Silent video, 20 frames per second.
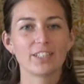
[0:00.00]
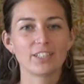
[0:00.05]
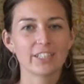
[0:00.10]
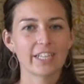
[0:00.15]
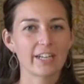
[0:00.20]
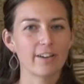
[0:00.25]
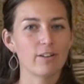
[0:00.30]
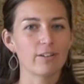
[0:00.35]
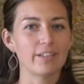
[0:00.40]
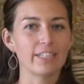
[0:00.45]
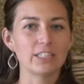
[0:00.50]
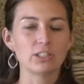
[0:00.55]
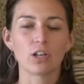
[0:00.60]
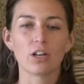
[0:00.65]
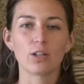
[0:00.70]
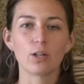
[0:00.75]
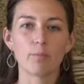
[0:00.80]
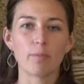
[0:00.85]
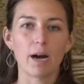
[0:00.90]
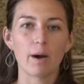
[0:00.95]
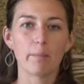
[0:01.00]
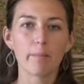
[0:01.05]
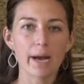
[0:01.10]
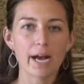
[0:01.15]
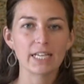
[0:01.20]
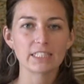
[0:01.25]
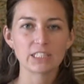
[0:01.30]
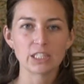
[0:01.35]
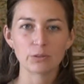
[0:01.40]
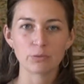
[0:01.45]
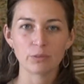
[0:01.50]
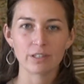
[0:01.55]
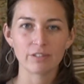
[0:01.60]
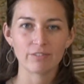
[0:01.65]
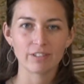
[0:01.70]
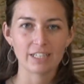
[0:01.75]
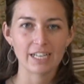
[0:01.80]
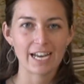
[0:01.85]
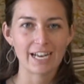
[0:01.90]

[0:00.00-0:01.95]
channel is all about basket weaving,